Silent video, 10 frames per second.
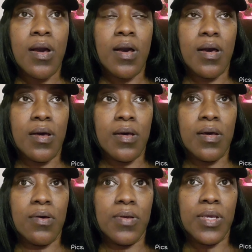
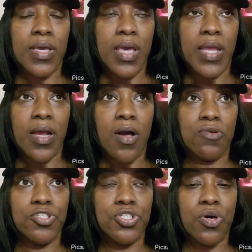And
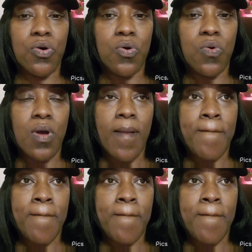also,